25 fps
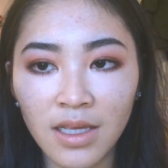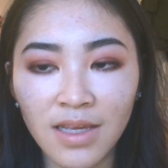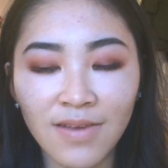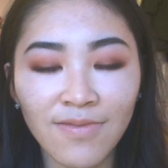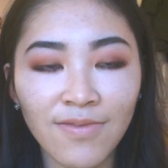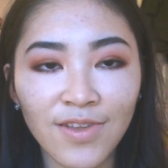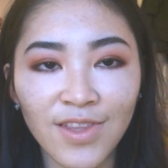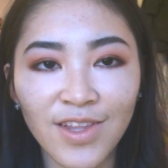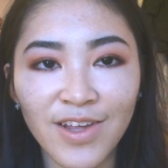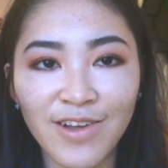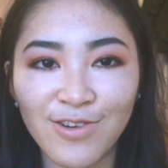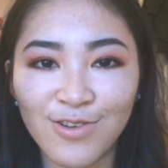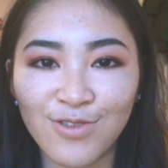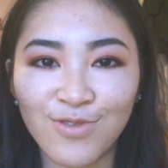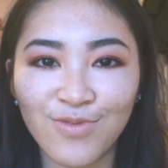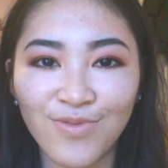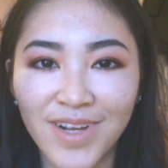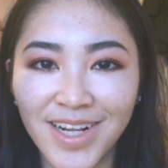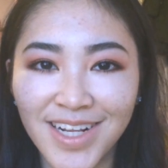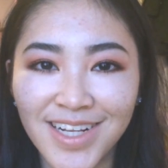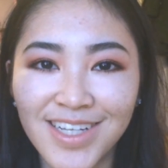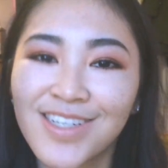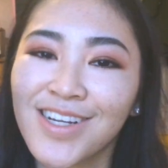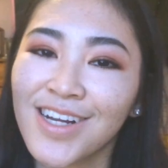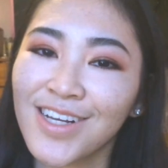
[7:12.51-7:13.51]
even though it was
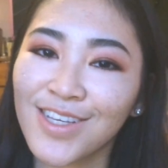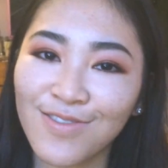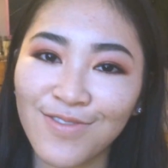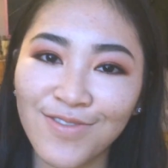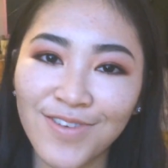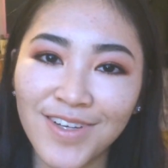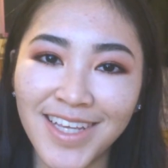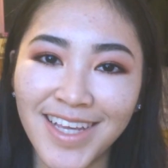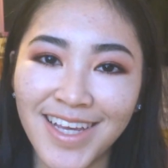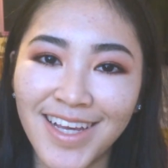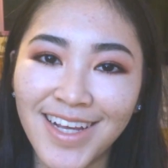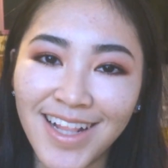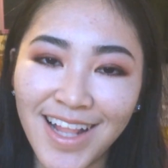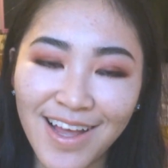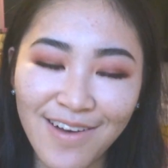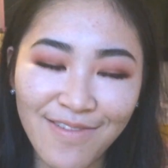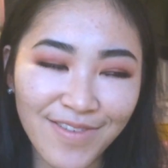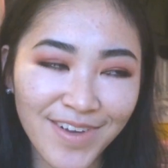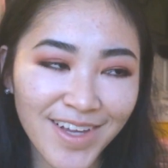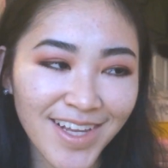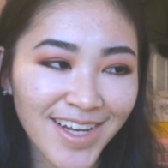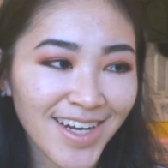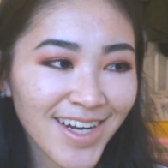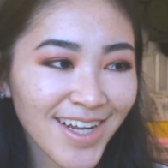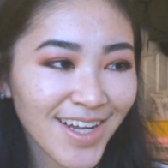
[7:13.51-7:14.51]
really stressful in year
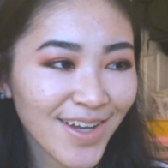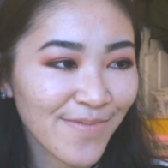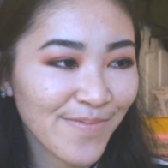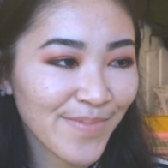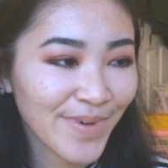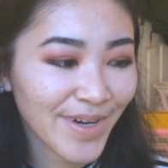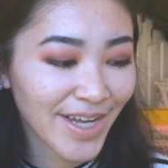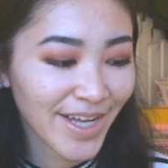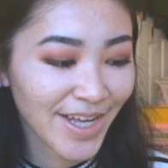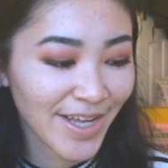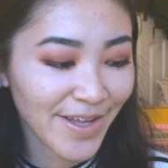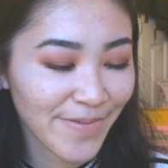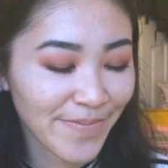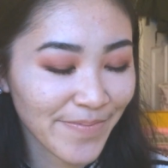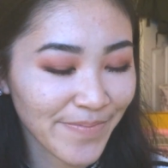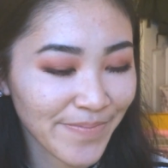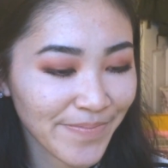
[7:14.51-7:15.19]
11. But